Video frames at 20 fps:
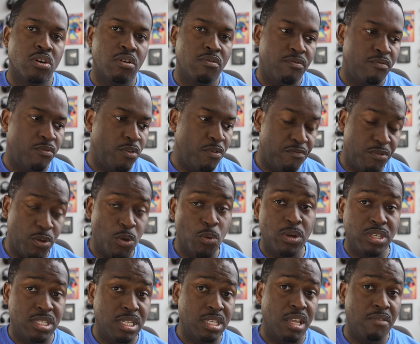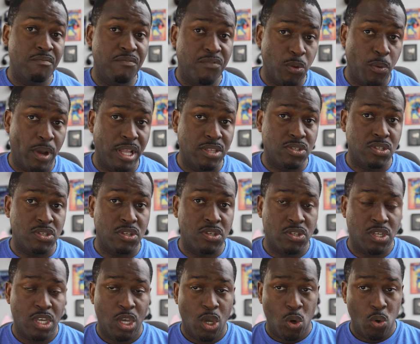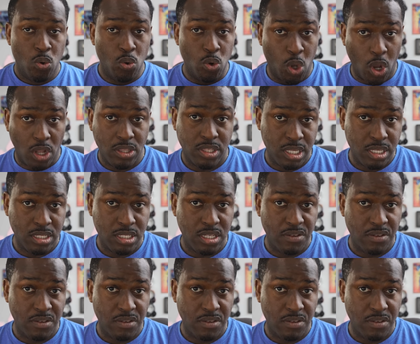of reviewers and influencers who got this